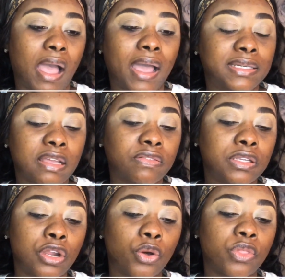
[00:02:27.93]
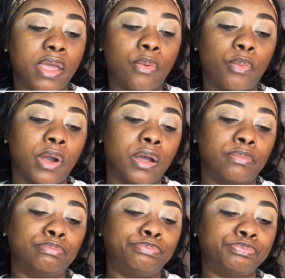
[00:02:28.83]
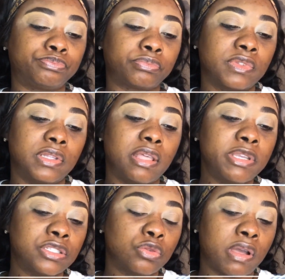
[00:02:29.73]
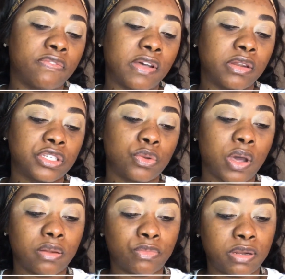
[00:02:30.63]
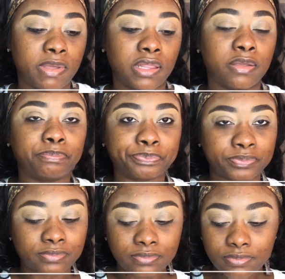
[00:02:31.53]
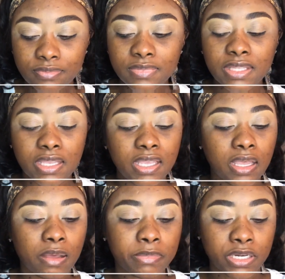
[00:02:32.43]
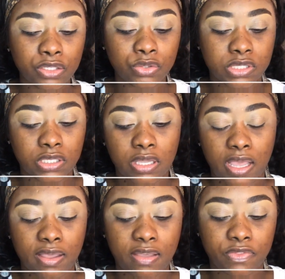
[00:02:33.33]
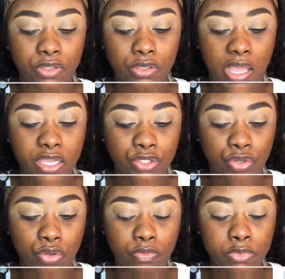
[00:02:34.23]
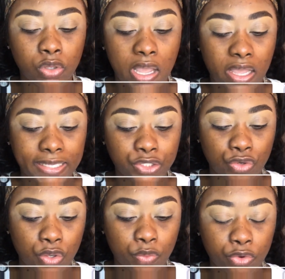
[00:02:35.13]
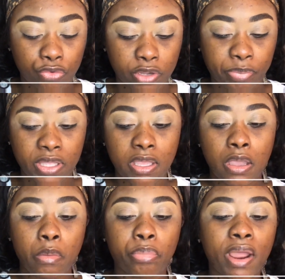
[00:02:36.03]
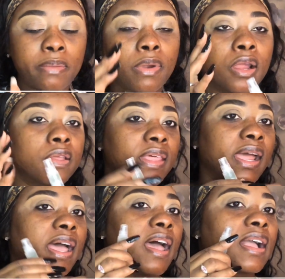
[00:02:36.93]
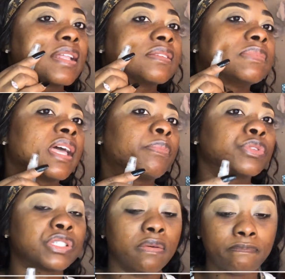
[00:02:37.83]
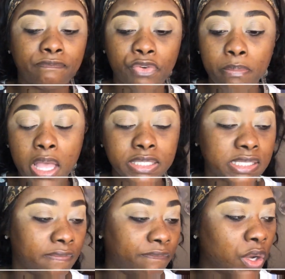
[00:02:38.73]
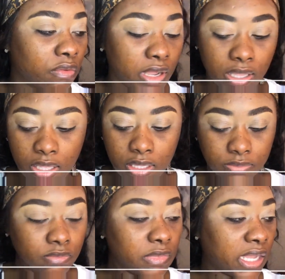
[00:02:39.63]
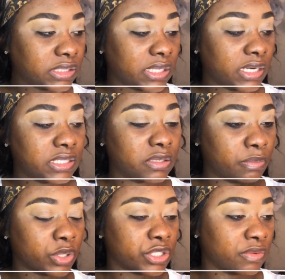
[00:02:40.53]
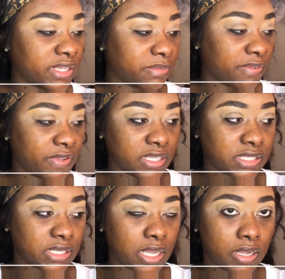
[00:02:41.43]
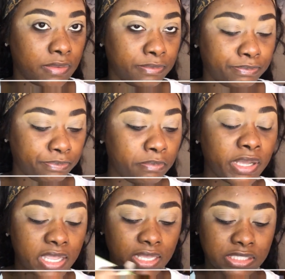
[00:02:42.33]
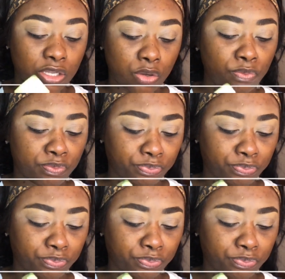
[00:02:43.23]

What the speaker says: definitely know that, let me do my foundation while I'm running my lip. I'm gonna use I have the Milk Hydro Grip primer that I got some samples from Sephora. Actually, I need to moisturize my face. But yeah, so